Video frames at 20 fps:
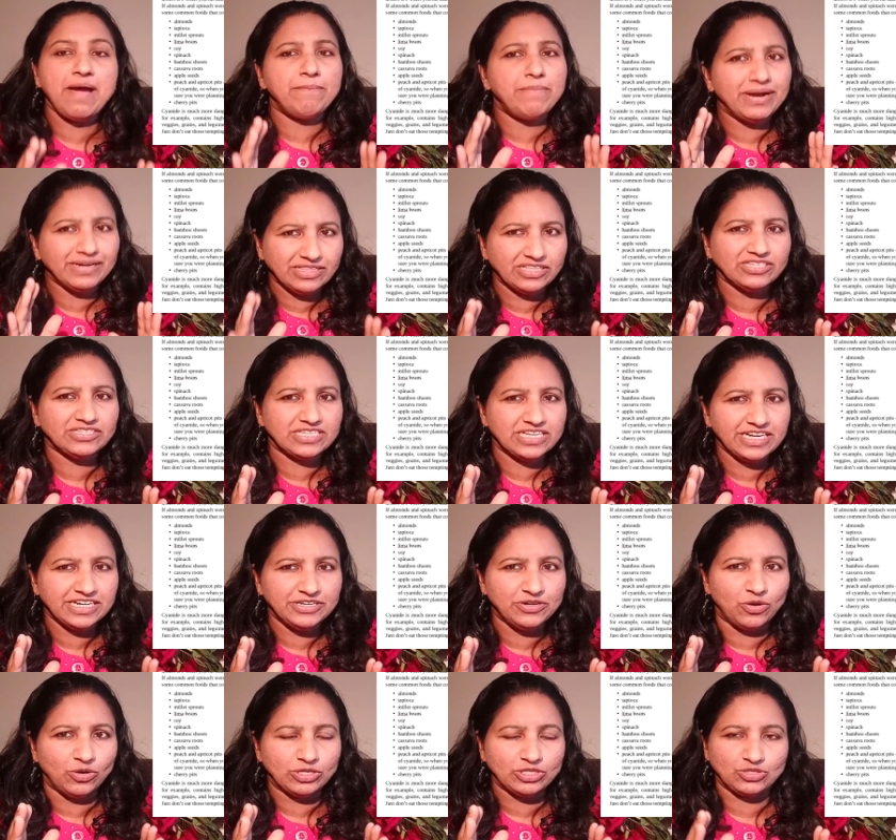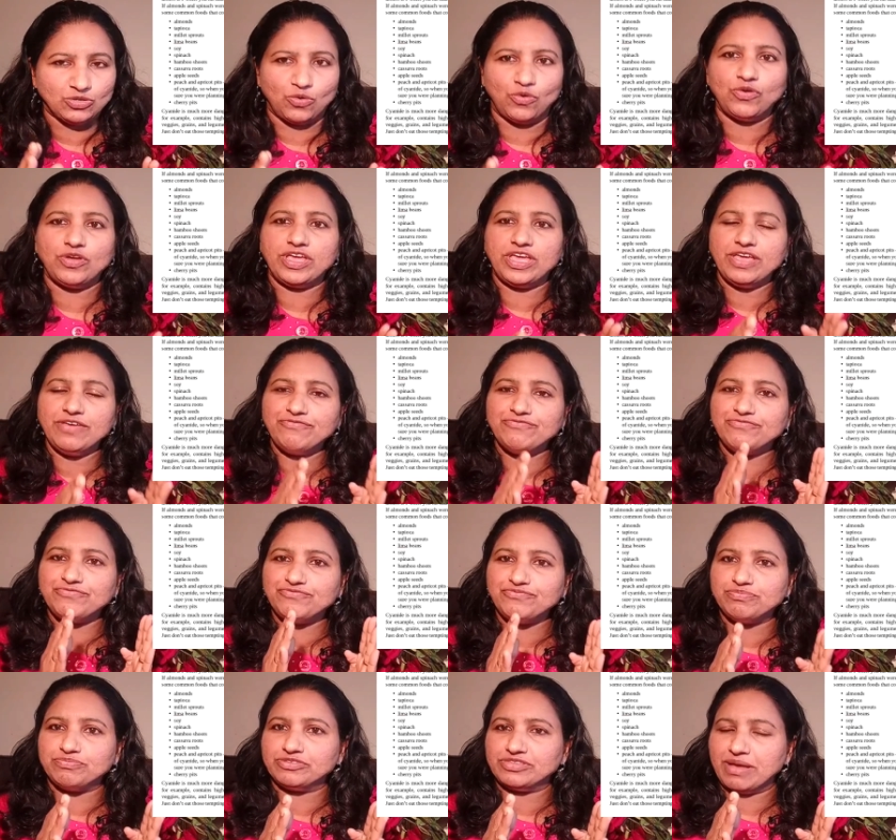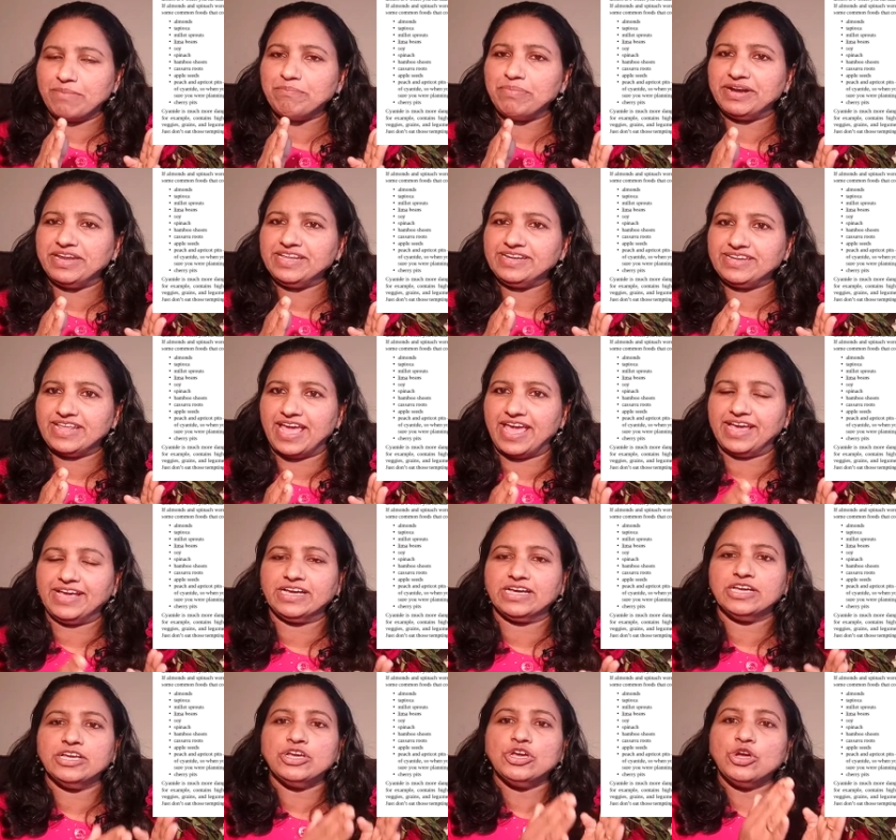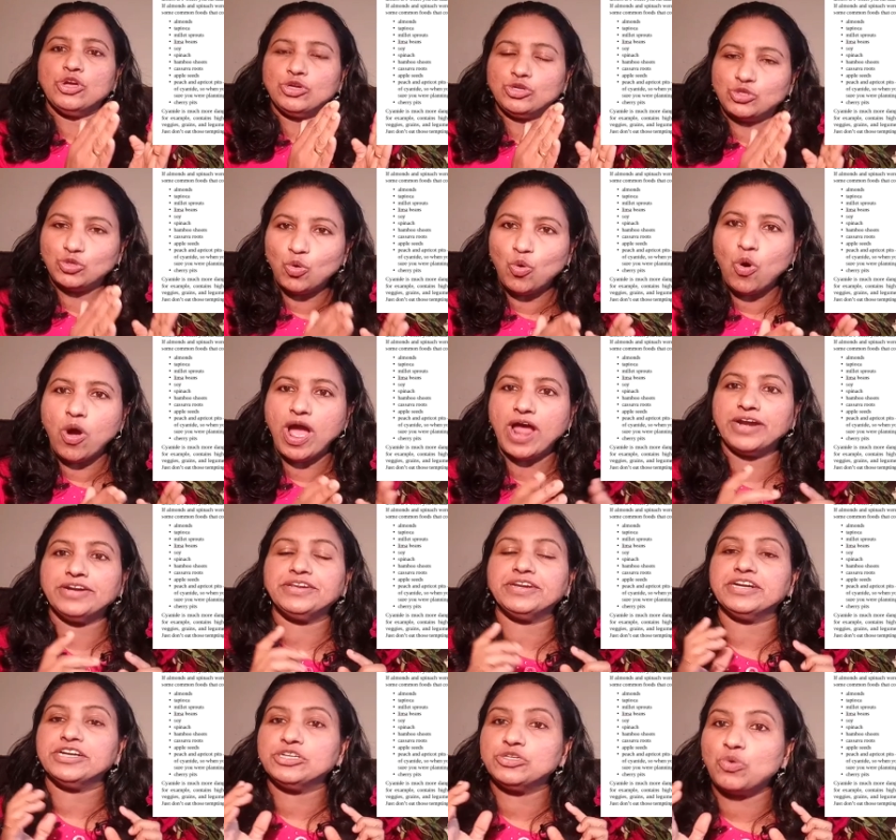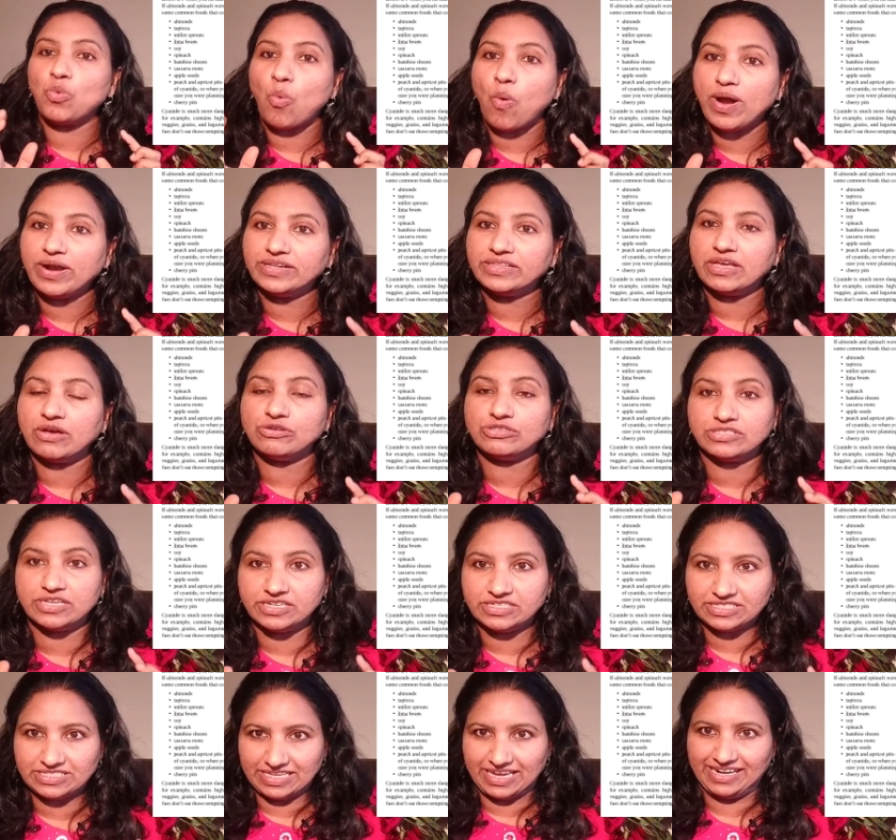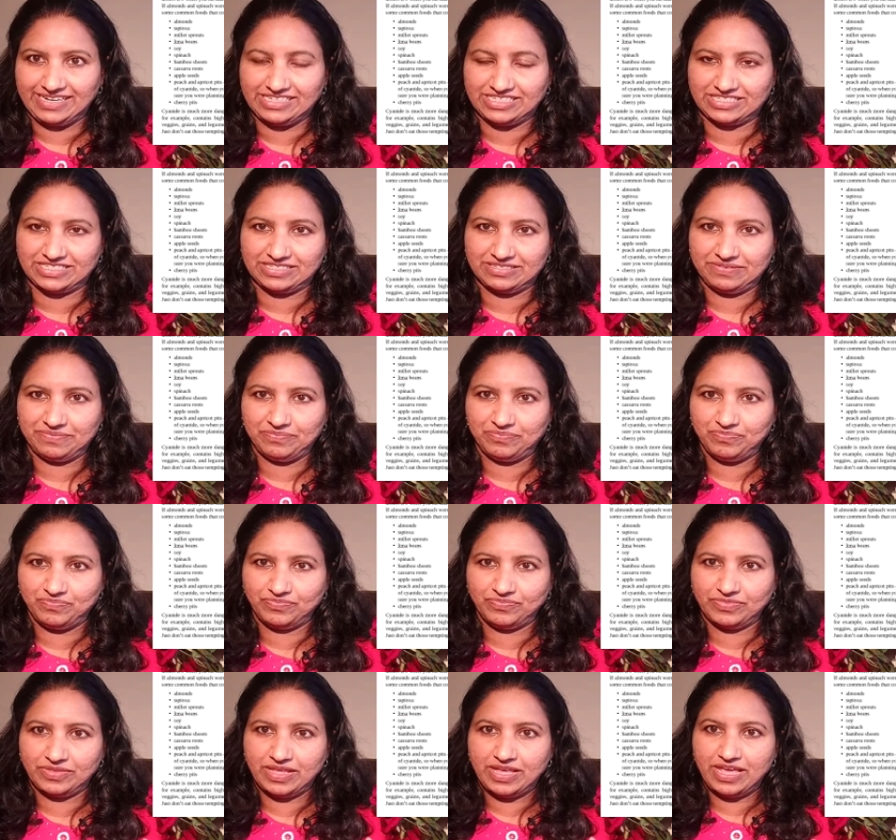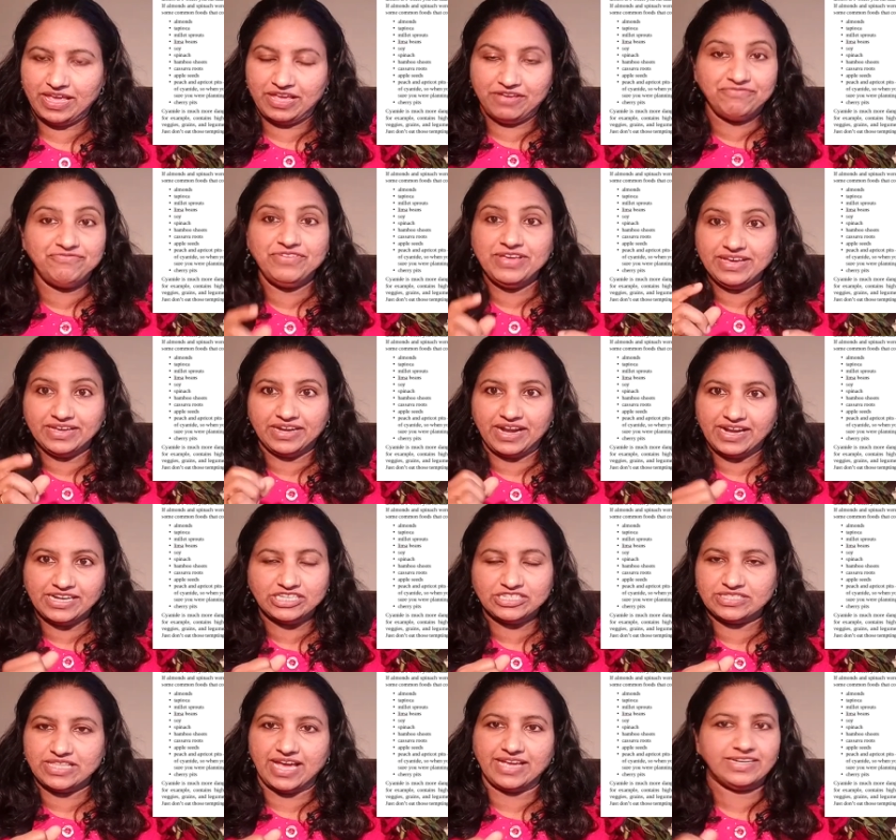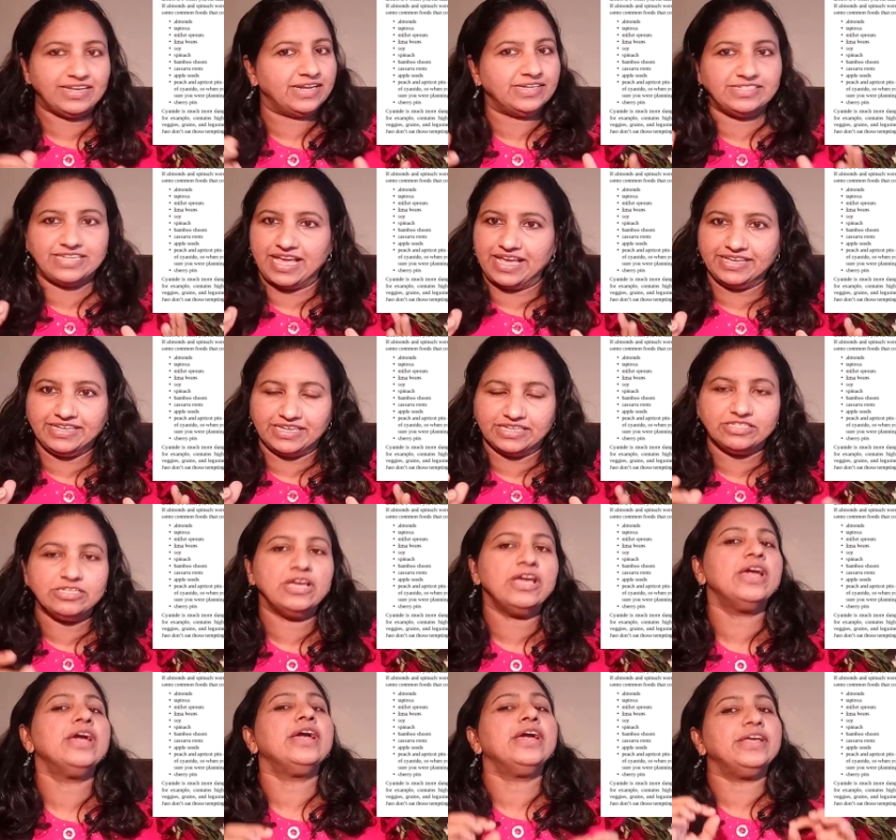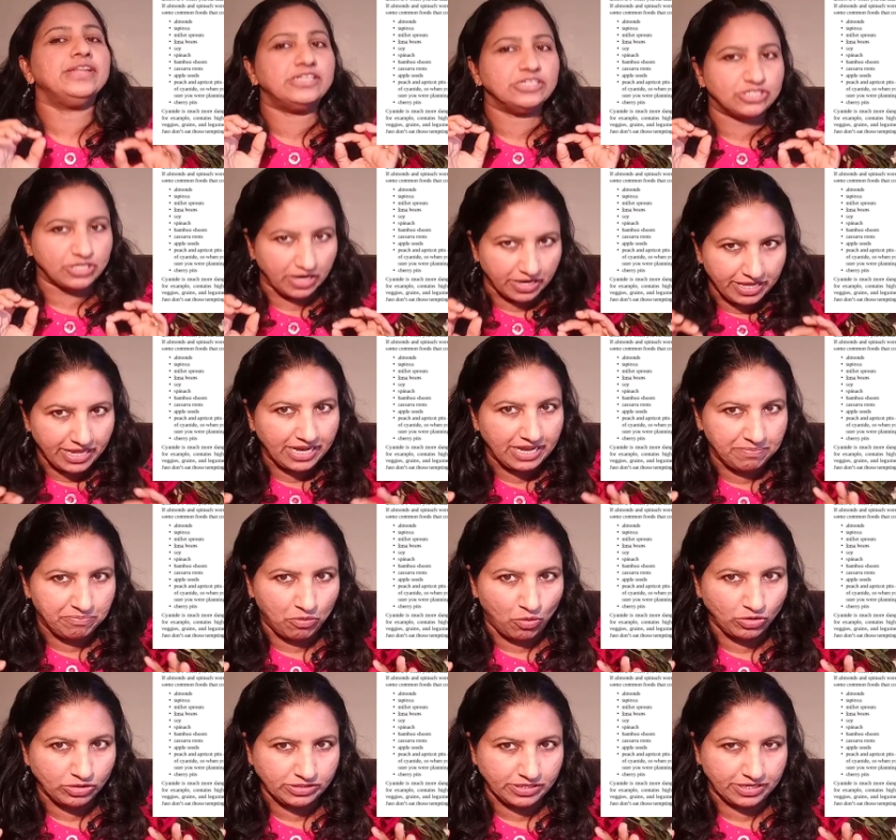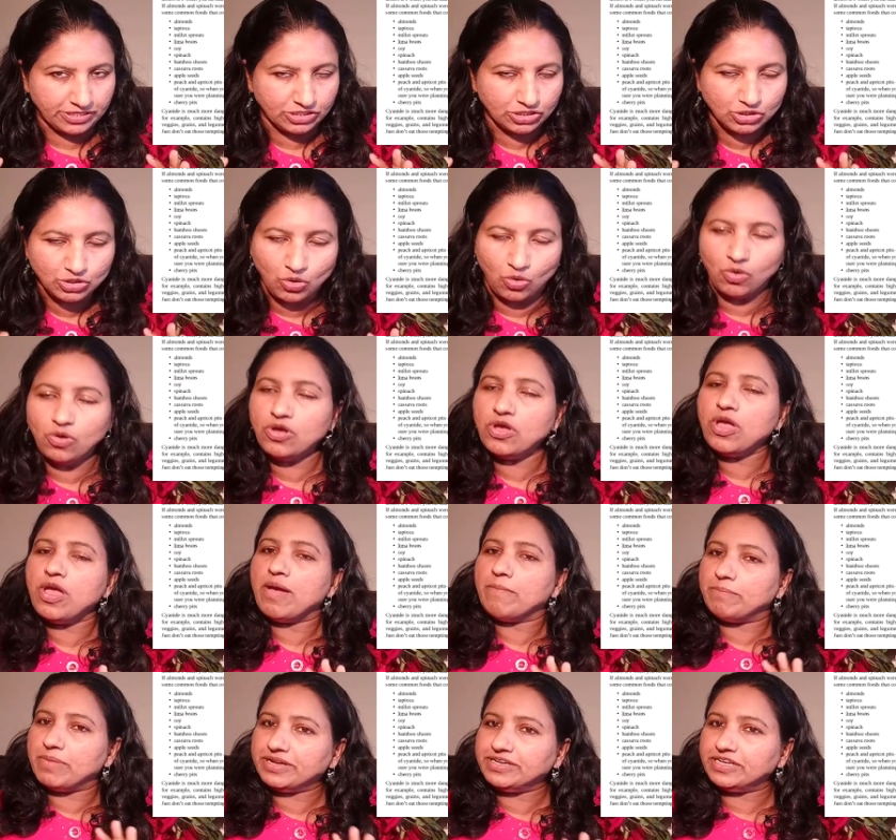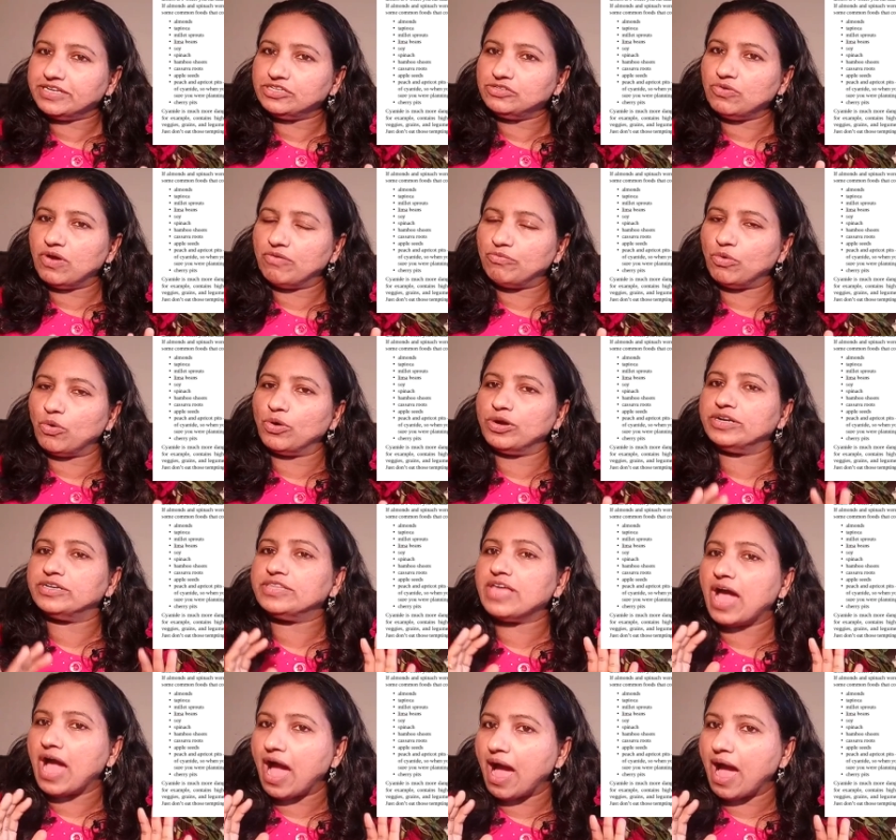But the seed also, if somebody take 200 to 1000 seeds, if we crush that and take it, it is really poisonous. So better to avoid the